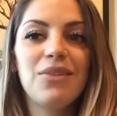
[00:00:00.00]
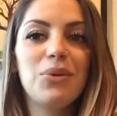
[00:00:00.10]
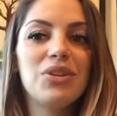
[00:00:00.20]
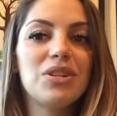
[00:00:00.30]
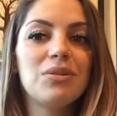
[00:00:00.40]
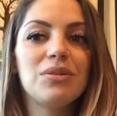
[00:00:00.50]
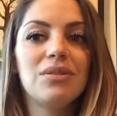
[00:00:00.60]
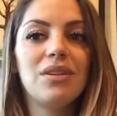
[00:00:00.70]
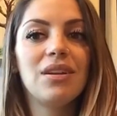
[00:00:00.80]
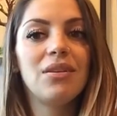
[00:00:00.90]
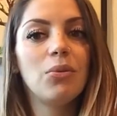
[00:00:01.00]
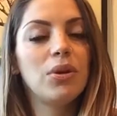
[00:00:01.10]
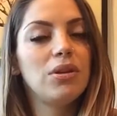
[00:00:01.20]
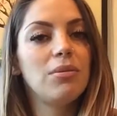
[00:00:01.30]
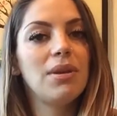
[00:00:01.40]
We just
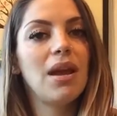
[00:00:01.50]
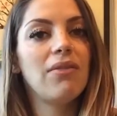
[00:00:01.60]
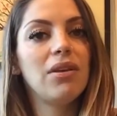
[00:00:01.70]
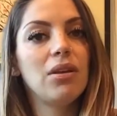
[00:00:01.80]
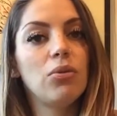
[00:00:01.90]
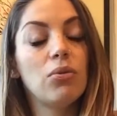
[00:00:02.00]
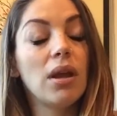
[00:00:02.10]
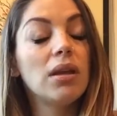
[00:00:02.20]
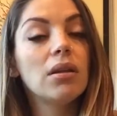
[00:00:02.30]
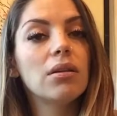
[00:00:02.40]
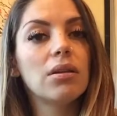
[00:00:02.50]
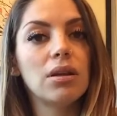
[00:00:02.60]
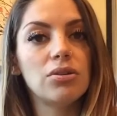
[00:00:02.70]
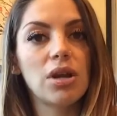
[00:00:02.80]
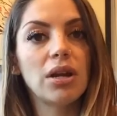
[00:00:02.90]
want you to be having regular
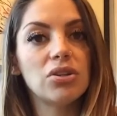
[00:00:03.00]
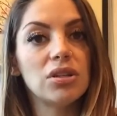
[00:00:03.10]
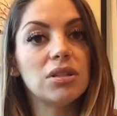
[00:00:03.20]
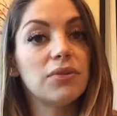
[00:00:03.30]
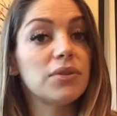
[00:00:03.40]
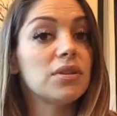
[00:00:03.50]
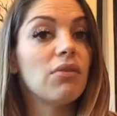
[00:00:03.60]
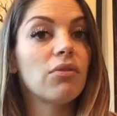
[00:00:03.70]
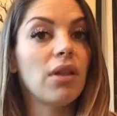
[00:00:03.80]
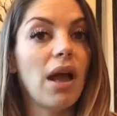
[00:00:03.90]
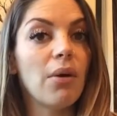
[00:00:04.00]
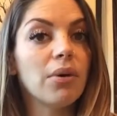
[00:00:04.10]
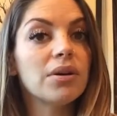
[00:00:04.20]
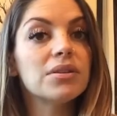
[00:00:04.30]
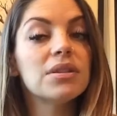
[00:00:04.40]
contractions for several
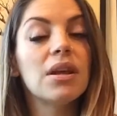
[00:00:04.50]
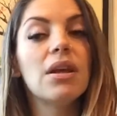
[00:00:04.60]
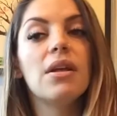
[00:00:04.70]
hours.